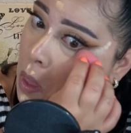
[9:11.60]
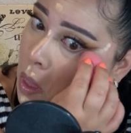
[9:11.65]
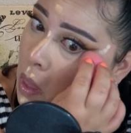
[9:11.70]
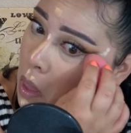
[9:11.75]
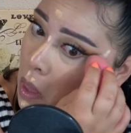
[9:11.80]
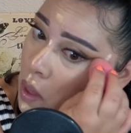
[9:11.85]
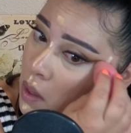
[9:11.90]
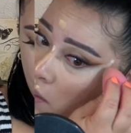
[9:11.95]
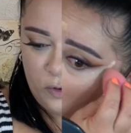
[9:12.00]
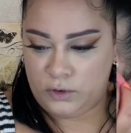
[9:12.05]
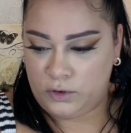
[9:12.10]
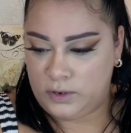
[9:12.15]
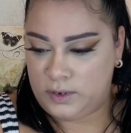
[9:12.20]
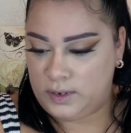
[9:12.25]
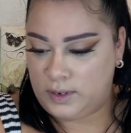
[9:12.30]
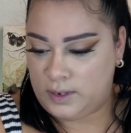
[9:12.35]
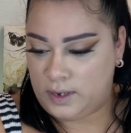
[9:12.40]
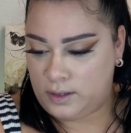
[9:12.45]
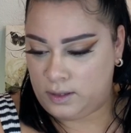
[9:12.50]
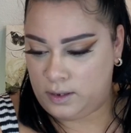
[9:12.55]
We're going to
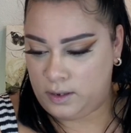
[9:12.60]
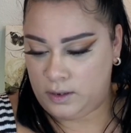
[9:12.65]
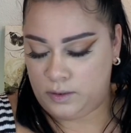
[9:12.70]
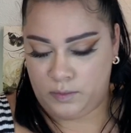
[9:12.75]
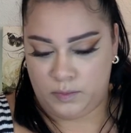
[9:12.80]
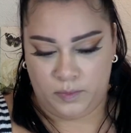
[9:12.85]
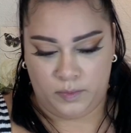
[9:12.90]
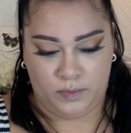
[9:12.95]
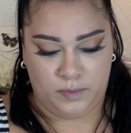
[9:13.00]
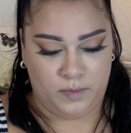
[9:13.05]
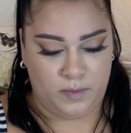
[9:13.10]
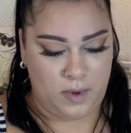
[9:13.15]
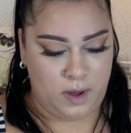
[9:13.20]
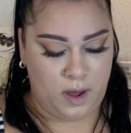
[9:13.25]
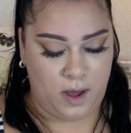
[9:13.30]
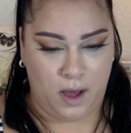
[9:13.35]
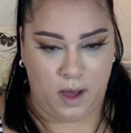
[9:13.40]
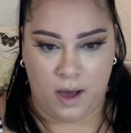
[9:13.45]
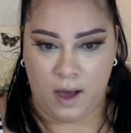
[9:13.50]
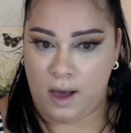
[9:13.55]
set these
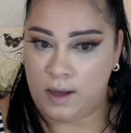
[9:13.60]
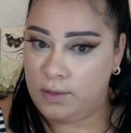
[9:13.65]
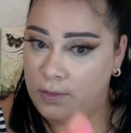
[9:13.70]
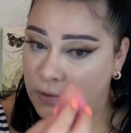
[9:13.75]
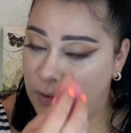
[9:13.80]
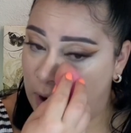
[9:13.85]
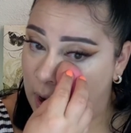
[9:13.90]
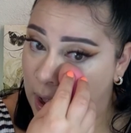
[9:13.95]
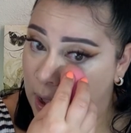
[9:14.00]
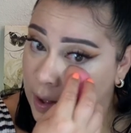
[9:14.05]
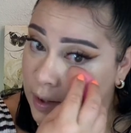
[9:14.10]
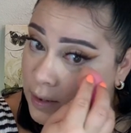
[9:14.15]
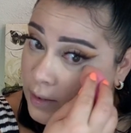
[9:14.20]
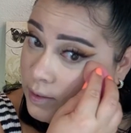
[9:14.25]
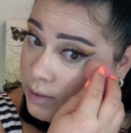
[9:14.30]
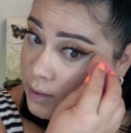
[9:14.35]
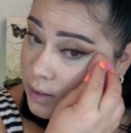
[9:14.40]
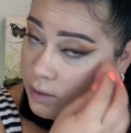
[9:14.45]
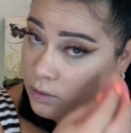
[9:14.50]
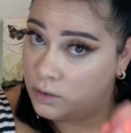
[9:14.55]
under
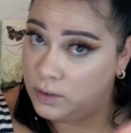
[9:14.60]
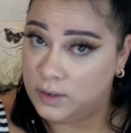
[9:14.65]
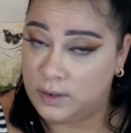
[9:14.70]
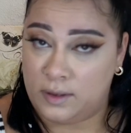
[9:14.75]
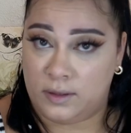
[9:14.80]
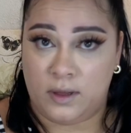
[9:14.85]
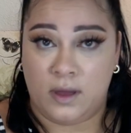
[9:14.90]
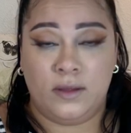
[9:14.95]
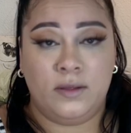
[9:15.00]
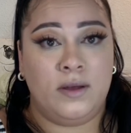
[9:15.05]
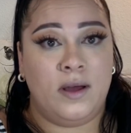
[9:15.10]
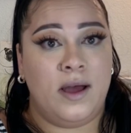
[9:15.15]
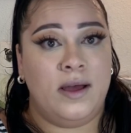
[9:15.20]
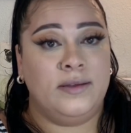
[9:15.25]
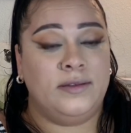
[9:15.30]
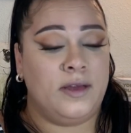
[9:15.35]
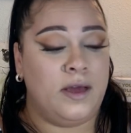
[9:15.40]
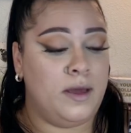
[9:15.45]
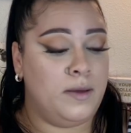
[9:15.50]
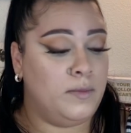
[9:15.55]
eyes, and to set the under
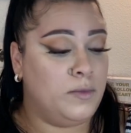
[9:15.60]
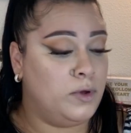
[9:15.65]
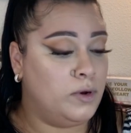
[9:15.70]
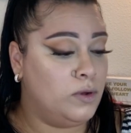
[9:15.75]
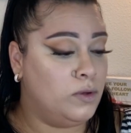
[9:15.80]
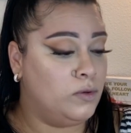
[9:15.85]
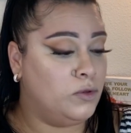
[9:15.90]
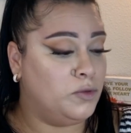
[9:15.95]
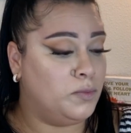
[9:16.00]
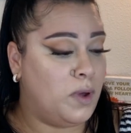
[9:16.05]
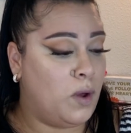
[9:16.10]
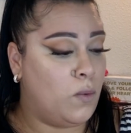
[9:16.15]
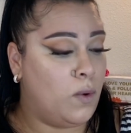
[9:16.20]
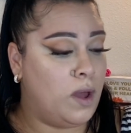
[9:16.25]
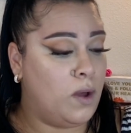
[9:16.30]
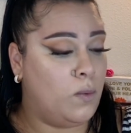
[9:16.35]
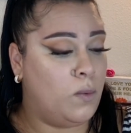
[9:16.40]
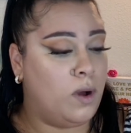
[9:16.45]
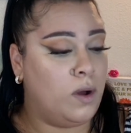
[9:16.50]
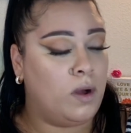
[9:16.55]
eyes, I am going to use my Wet
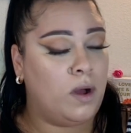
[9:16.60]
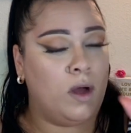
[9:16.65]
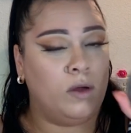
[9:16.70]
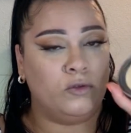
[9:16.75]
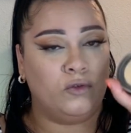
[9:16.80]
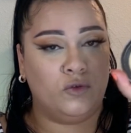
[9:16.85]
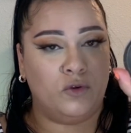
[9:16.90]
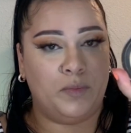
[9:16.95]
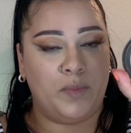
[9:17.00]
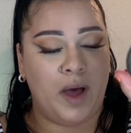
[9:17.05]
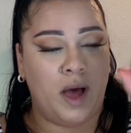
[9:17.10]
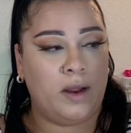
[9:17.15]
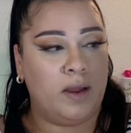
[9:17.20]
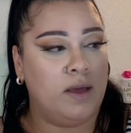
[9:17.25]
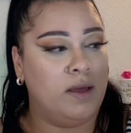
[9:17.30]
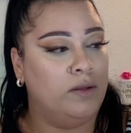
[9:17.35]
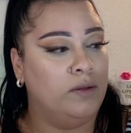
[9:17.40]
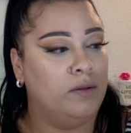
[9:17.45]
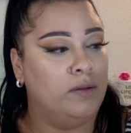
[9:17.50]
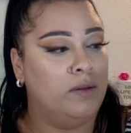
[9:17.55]
n Wild contour palette
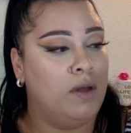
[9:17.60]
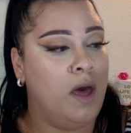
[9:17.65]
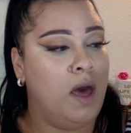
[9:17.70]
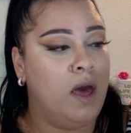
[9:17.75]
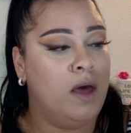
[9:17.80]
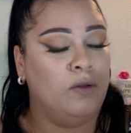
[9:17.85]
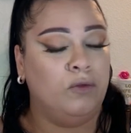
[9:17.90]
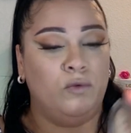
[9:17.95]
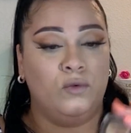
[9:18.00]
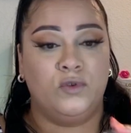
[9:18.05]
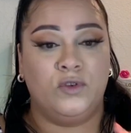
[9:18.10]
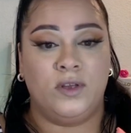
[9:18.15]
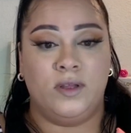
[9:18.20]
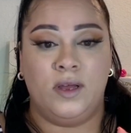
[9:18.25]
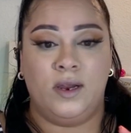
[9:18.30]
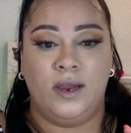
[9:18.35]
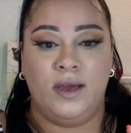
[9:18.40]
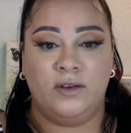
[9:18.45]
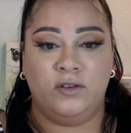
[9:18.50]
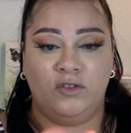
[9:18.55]
in Dulce de
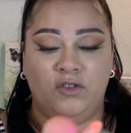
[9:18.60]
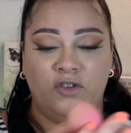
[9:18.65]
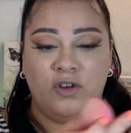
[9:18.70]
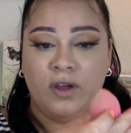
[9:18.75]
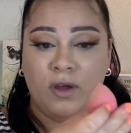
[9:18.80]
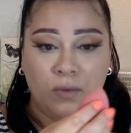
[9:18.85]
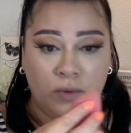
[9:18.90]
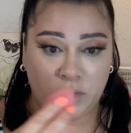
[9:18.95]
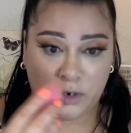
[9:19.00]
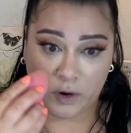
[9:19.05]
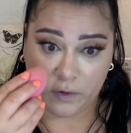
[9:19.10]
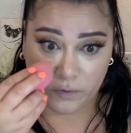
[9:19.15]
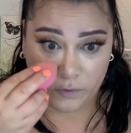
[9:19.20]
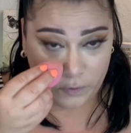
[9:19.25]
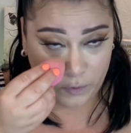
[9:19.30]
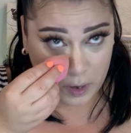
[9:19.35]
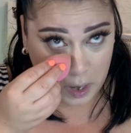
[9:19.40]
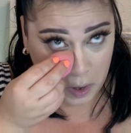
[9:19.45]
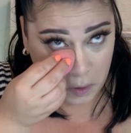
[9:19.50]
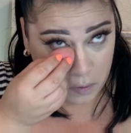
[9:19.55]
Leche, which I
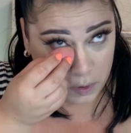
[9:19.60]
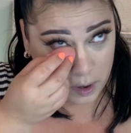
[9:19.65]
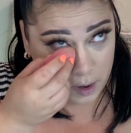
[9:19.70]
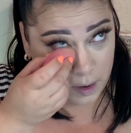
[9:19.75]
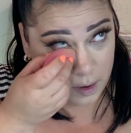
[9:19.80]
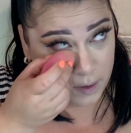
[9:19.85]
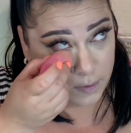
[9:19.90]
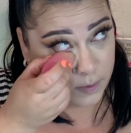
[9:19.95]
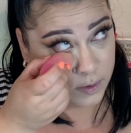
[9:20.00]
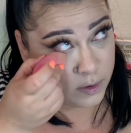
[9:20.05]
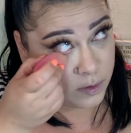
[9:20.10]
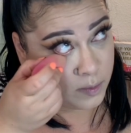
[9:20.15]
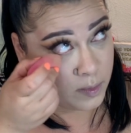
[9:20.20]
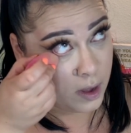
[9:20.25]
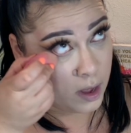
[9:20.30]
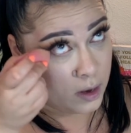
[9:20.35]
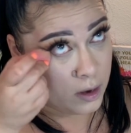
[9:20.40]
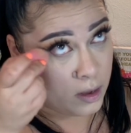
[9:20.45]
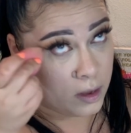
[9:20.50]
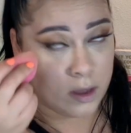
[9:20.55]
really, really love this
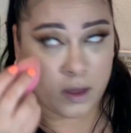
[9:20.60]
palette.